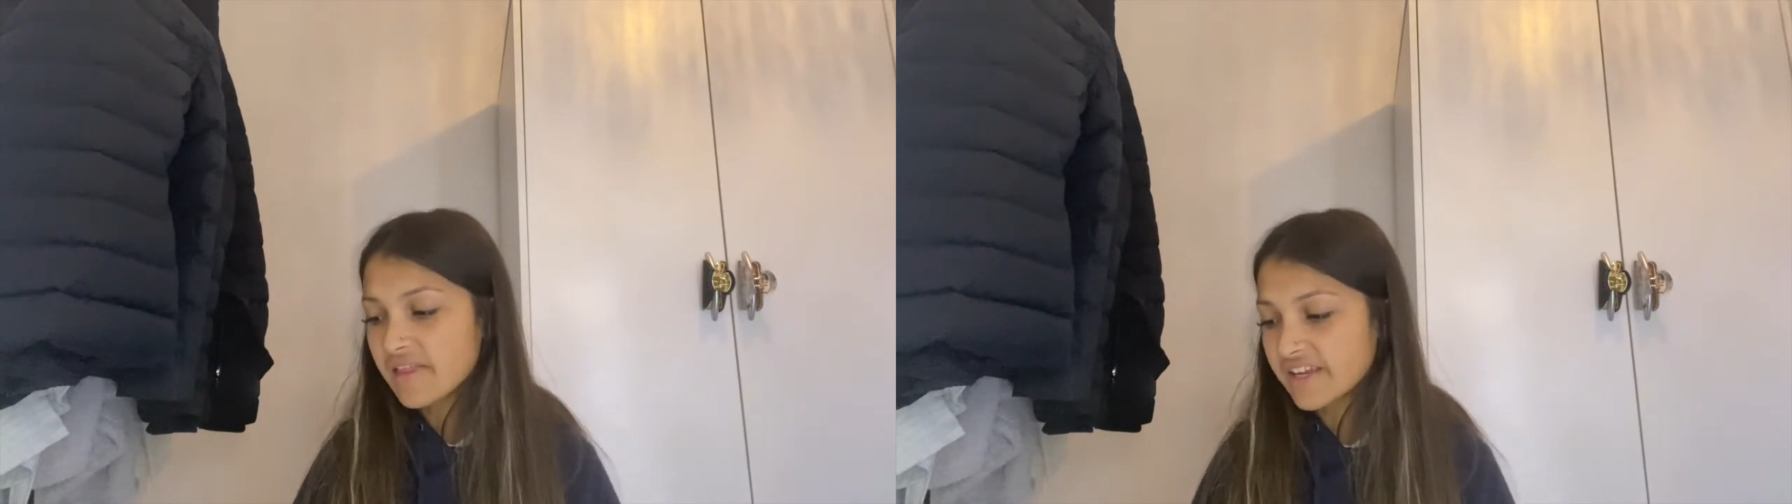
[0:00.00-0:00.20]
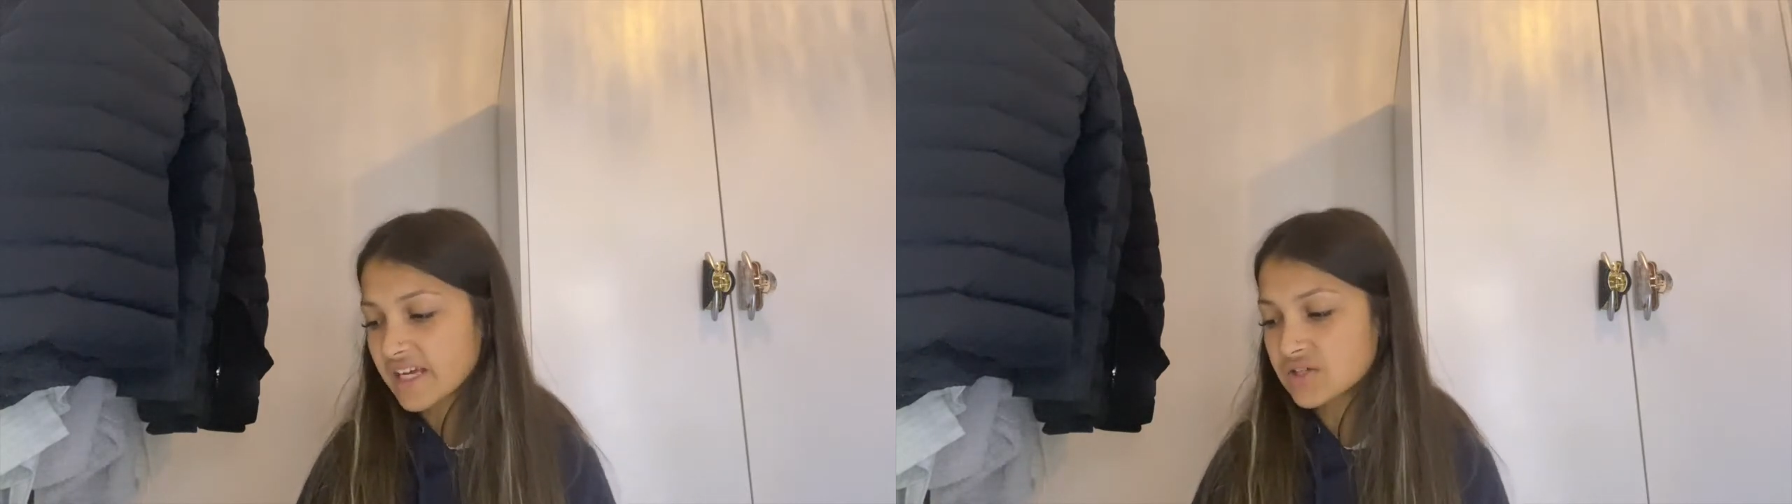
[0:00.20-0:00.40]

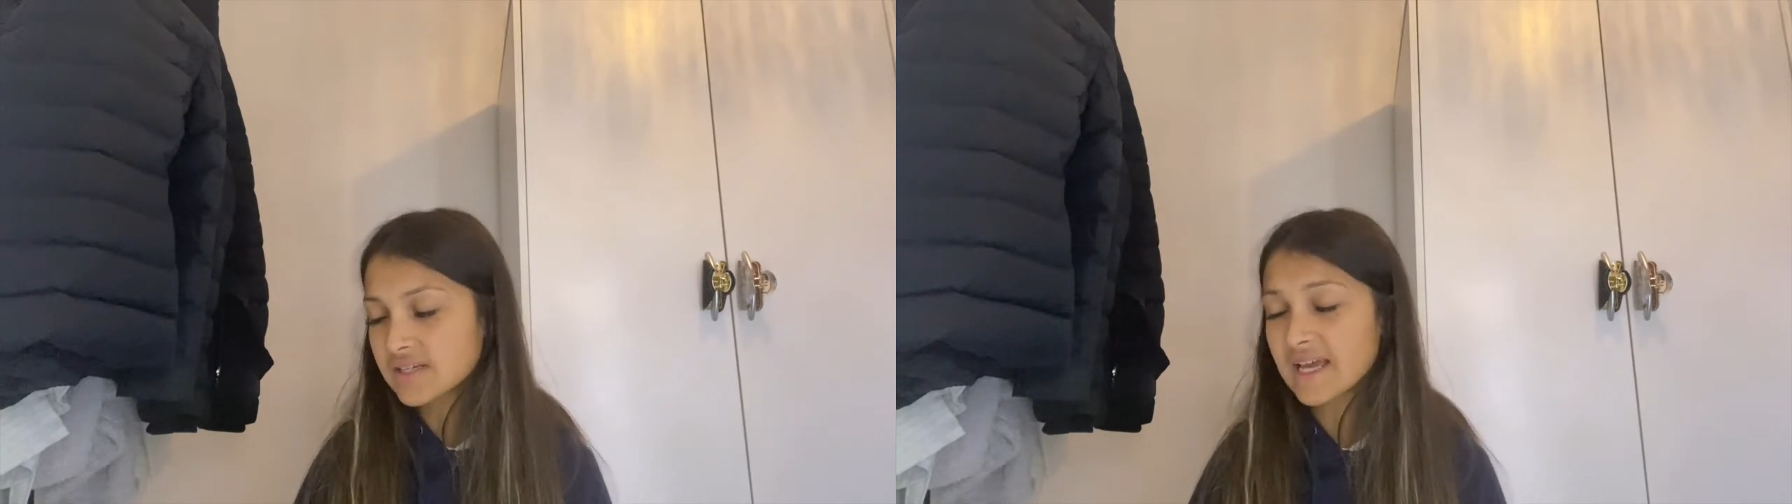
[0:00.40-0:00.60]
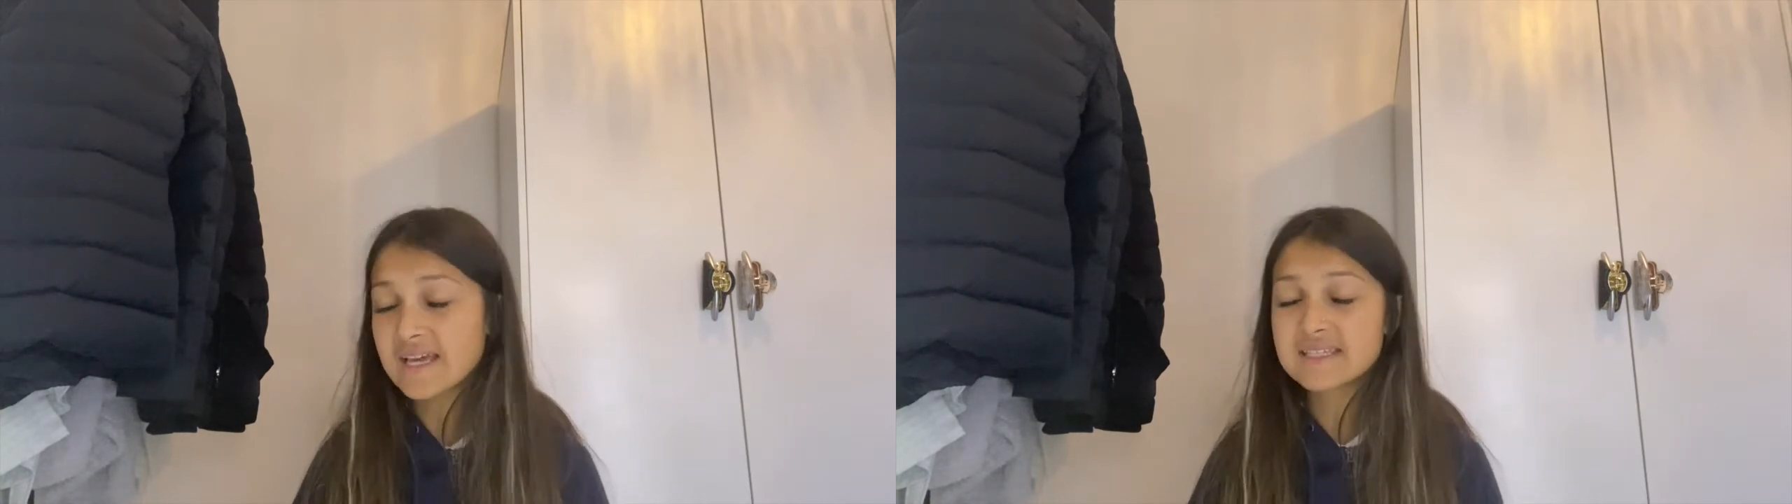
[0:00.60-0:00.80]
the next
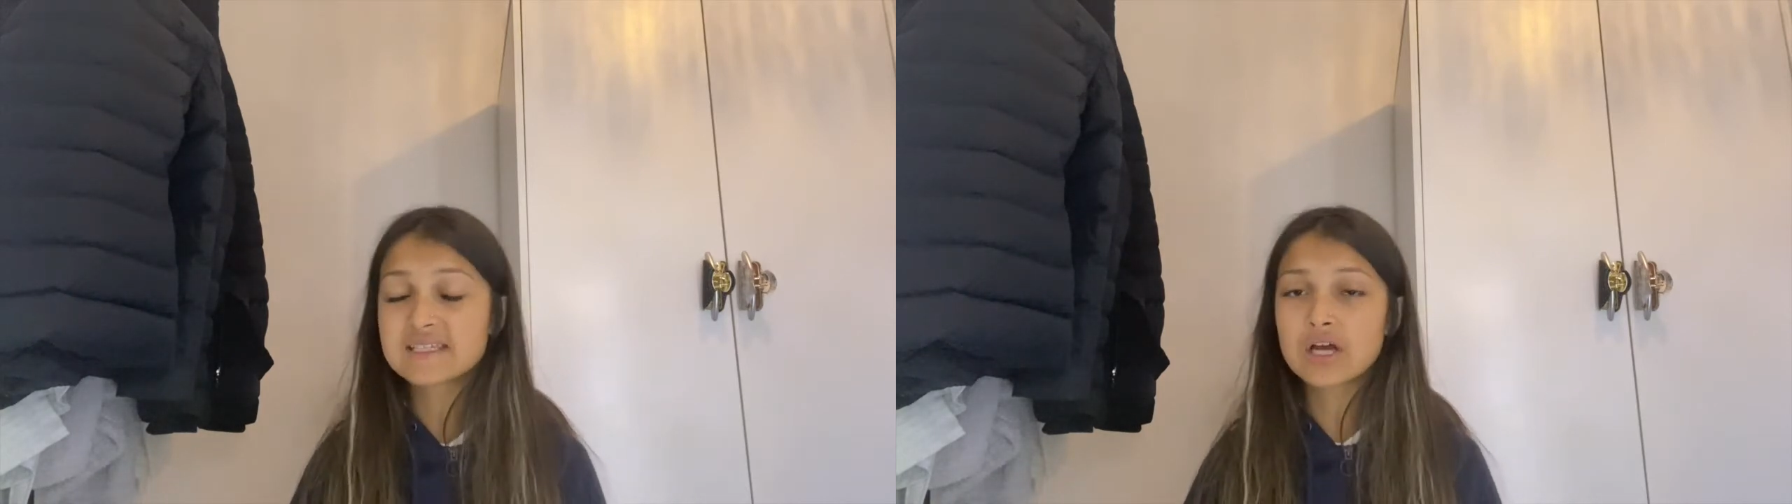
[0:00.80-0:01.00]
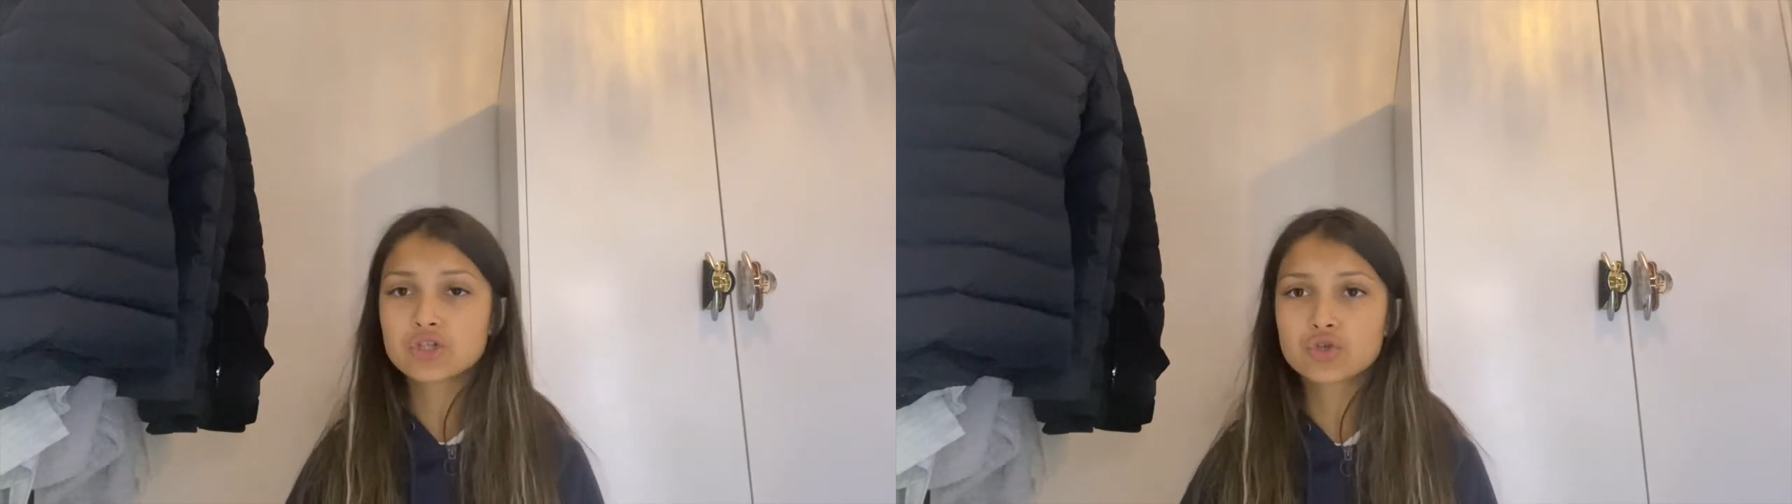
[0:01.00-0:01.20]
one
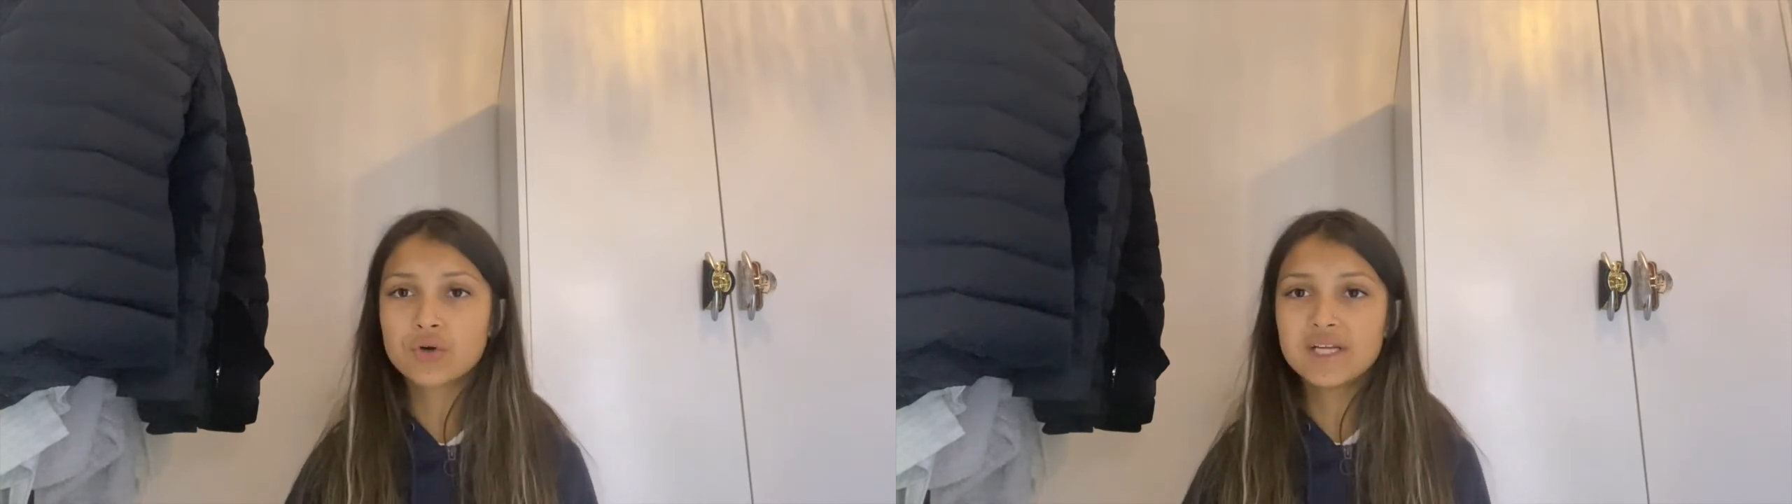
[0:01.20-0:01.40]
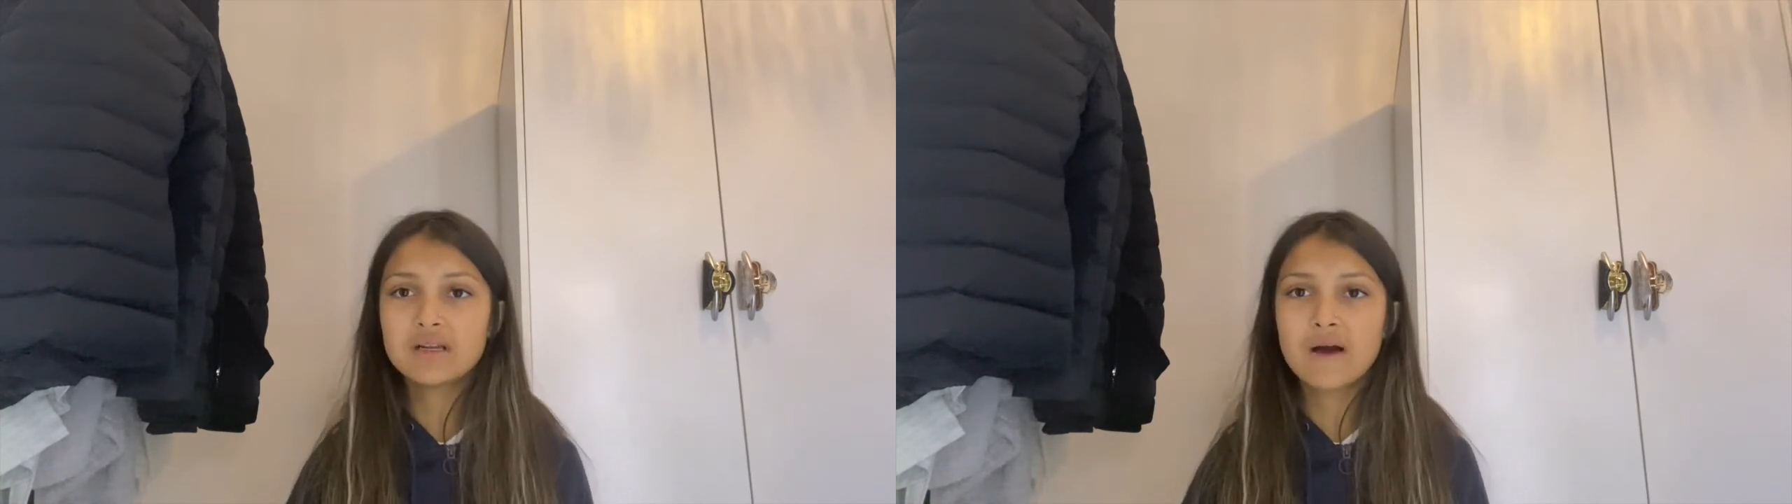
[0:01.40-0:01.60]
is
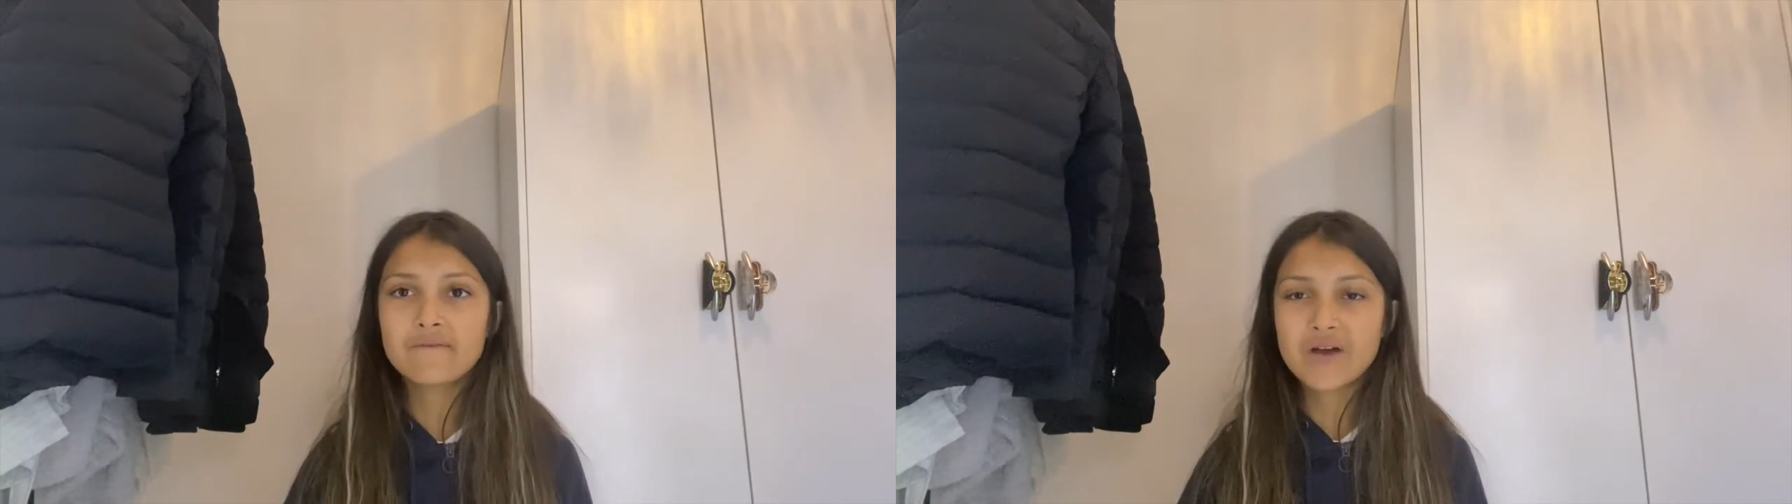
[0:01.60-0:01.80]
join